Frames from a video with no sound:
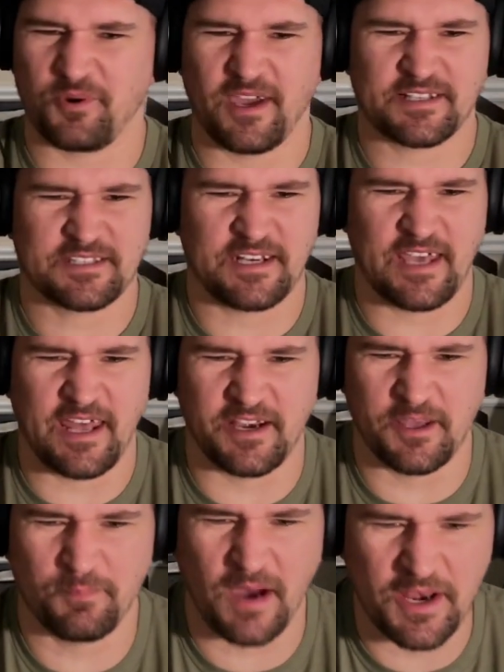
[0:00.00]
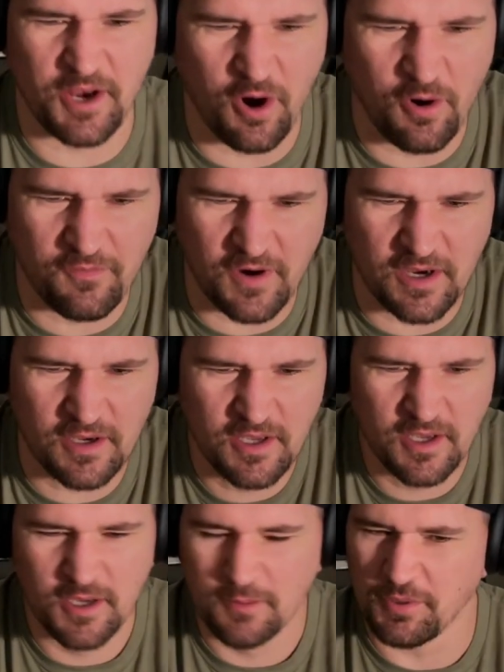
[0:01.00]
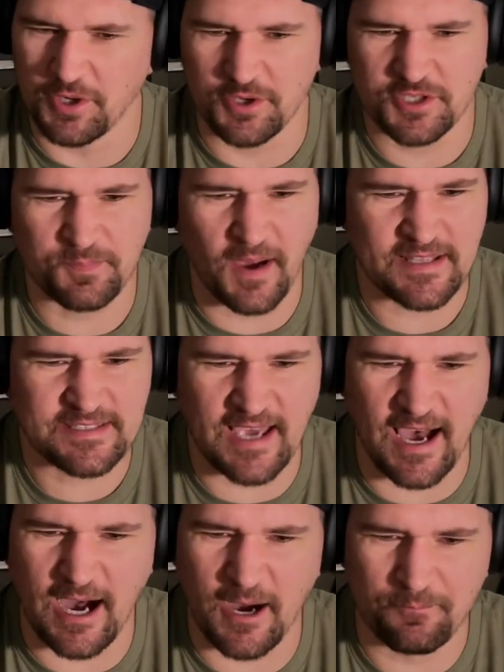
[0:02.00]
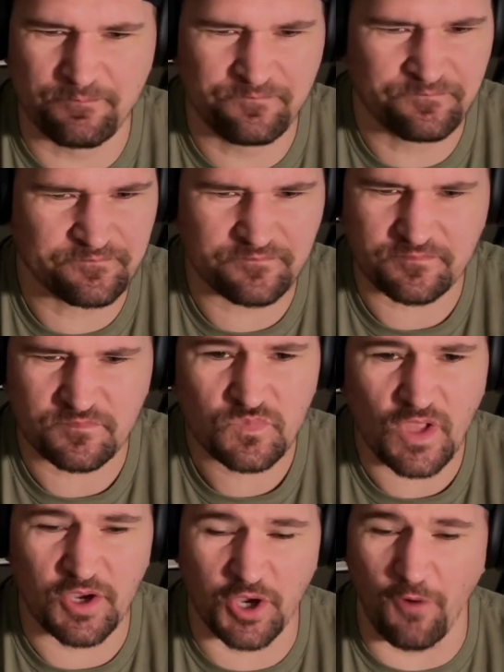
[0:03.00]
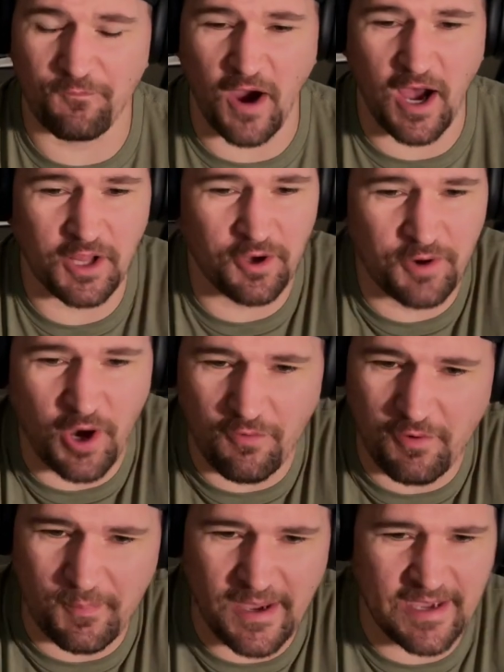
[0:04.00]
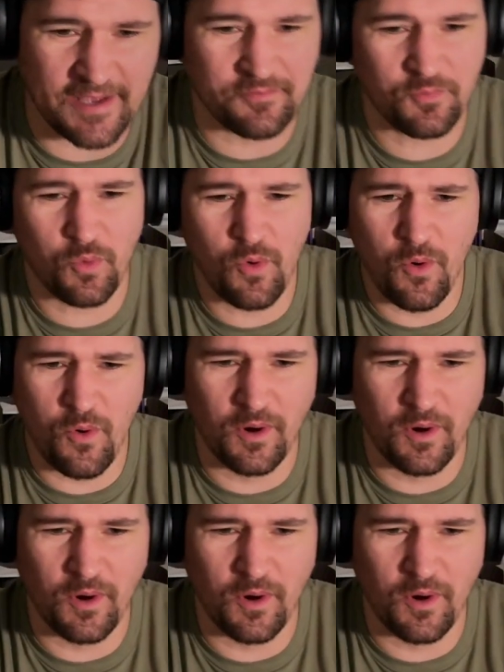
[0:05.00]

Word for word: directed, edited by Nova, produced by Tom. Go follow Nova, man. Woo!